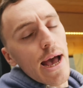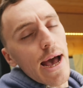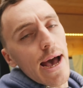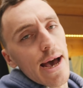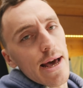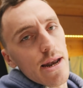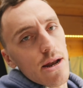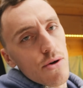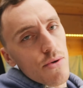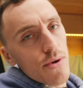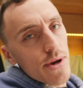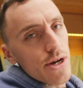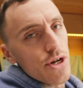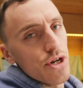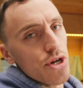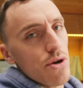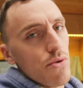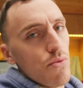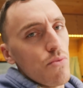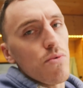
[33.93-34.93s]
And I'll quickly
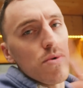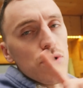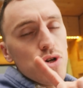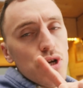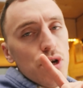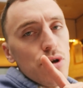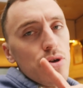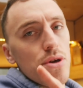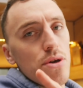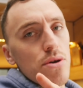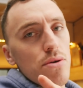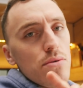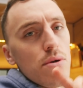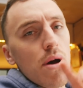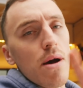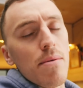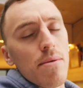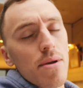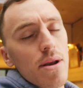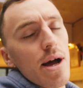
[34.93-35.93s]
show you,
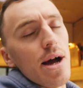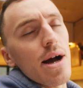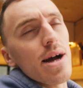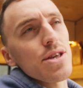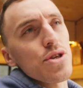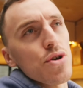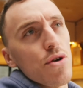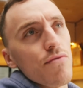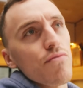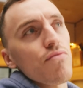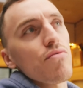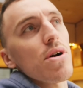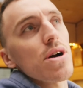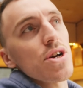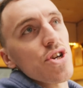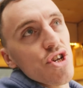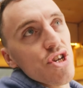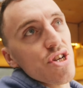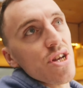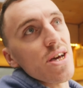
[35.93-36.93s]
I sort of
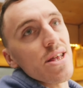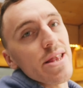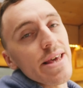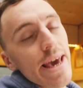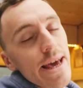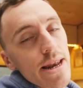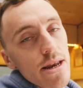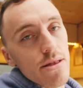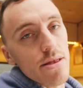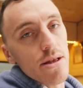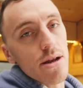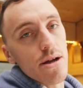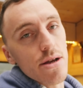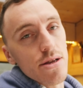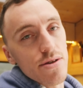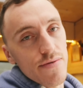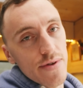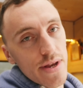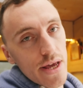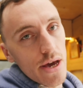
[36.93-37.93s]
rushed at the end of the
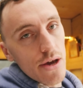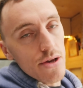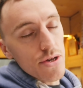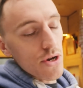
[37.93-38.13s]
last video,